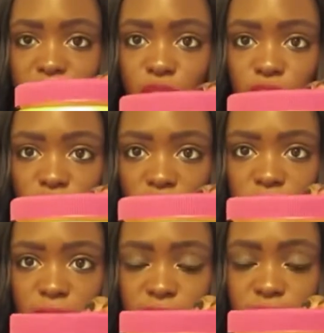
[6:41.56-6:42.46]
that
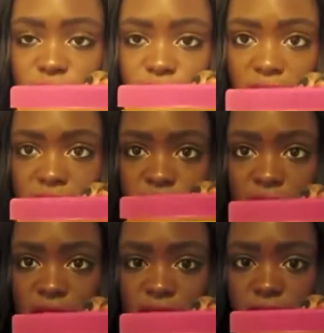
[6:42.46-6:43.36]
edge control
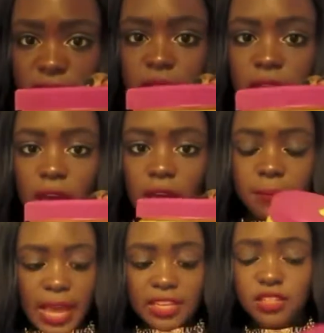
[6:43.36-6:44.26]
normally does, sorry.
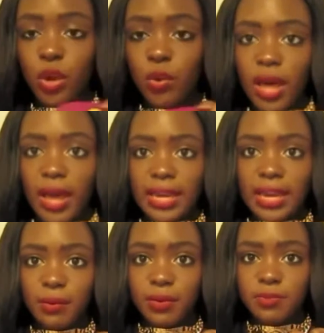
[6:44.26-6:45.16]
And
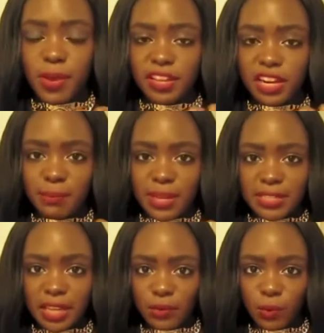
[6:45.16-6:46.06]
this is like
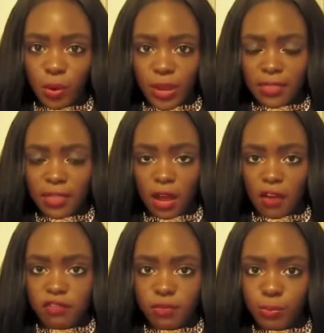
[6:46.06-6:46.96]
£2.50, and
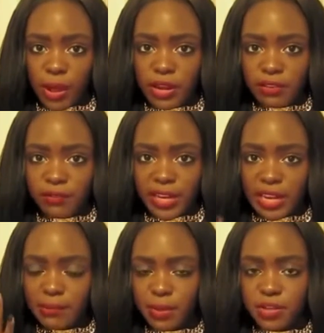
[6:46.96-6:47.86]
look at how big the
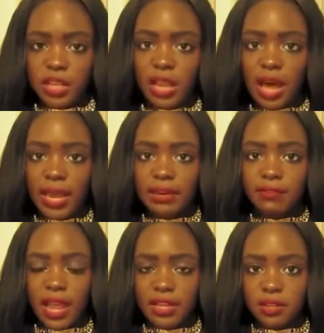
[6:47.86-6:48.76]
tub is. I've had this for a
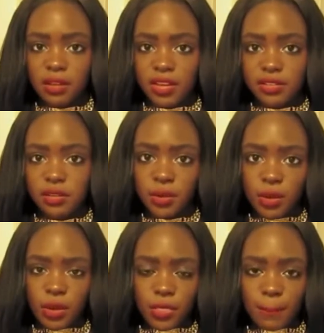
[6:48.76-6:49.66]
year and there's still
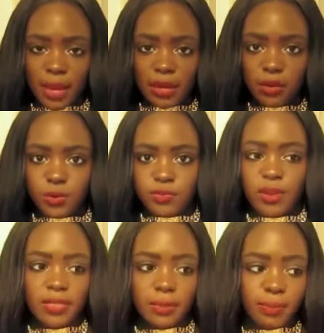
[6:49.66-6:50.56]
like this much
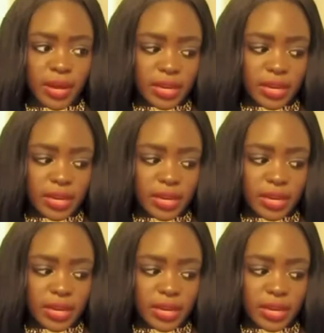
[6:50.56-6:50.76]
left, so